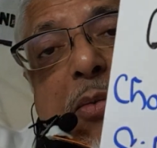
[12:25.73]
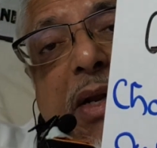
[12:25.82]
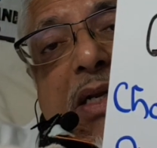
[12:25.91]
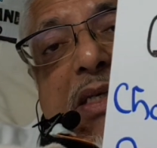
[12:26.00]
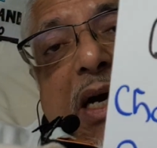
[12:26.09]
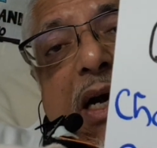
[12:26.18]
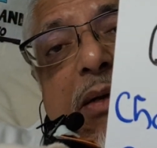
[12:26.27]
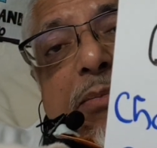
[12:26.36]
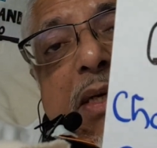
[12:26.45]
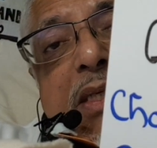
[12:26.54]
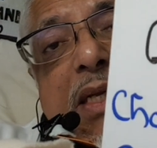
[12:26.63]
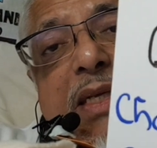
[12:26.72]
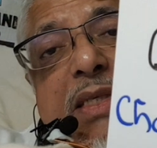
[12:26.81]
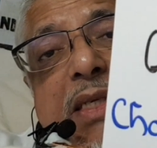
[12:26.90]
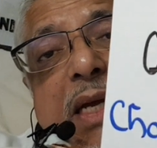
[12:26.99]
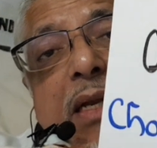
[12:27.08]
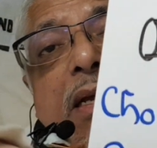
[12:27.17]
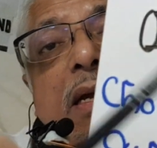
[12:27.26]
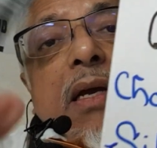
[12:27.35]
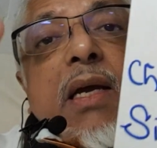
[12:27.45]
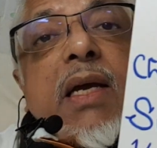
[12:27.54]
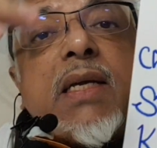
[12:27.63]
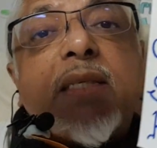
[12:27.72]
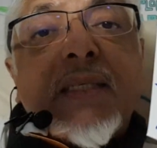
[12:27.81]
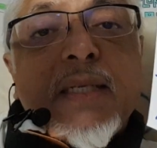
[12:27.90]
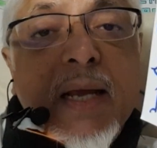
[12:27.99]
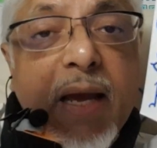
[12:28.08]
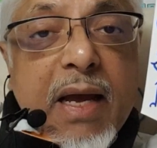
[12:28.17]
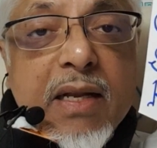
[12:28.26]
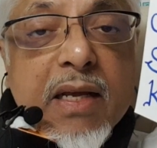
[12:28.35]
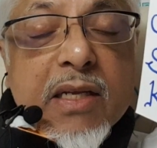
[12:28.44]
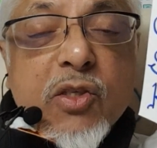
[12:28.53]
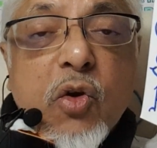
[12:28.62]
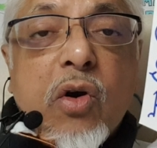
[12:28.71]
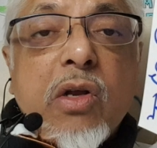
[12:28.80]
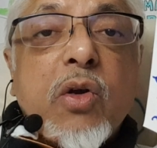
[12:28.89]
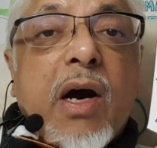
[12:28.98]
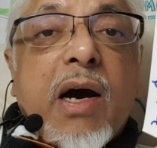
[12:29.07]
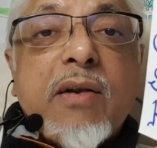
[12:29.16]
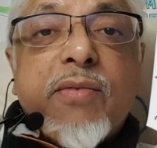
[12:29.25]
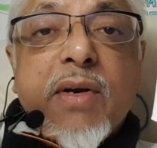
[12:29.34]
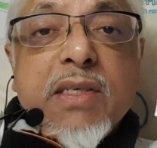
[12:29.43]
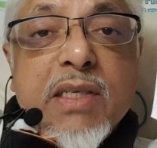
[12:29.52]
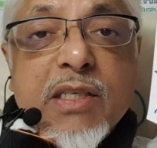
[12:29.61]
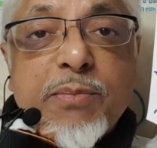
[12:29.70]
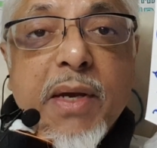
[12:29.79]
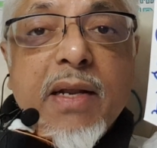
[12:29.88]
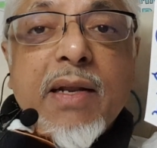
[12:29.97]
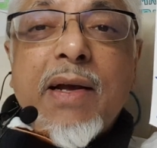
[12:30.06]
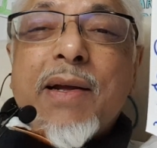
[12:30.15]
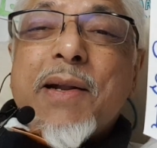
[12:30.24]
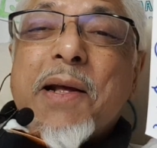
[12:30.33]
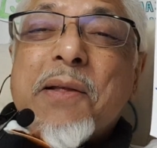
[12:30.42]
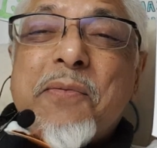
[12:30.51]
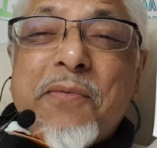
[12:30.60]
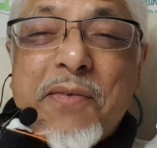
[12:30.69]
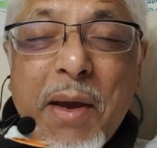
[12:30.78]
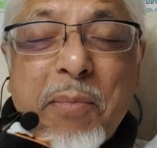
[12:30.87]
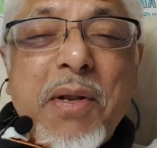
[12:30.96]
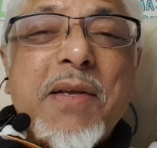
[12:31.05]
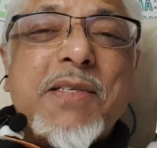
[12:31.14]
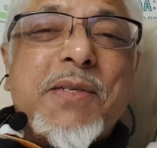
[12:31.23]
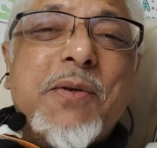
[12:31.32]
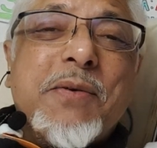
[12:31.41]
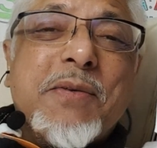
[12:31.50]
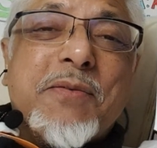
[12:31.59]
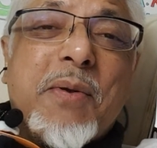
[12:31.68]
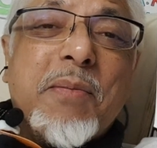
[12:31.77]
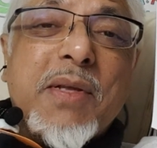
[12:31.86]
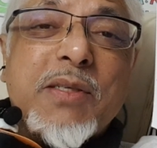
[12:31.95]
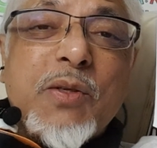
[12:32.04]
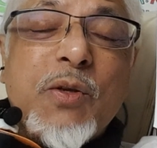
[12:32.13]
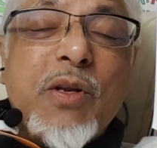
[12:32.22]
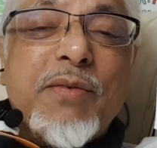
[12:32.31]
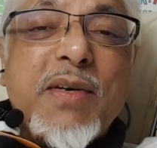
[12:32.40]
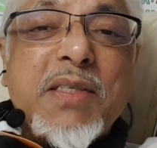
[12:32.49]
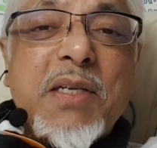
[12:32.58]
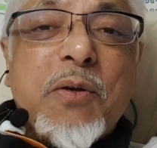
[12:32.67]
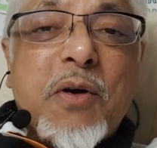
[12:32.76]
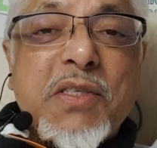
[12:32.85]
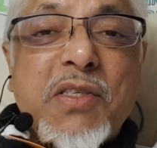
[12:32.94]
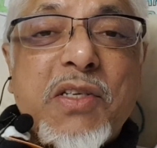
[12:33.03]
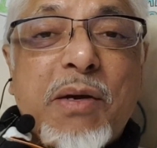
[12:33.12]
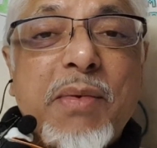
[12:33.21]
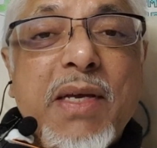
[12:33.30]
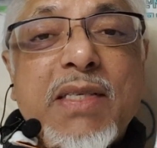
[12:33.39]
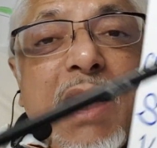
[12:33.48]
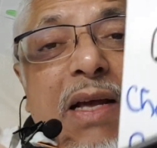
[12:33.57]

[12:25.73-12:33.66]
when this heart muscle is dead, it's dead, it's gone, your heart function is bad. Now the fabulous news from this university in Austria means